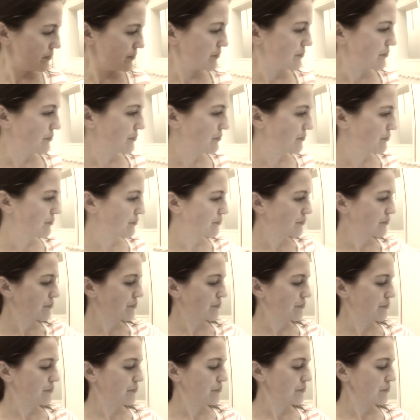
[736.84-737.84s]

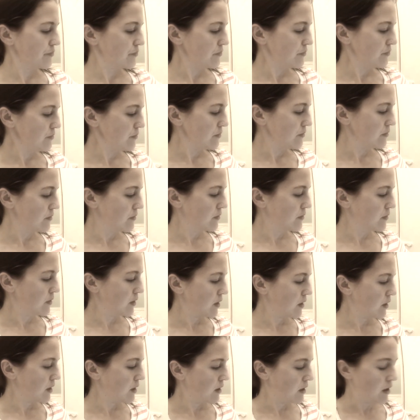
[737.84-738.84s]
(silence)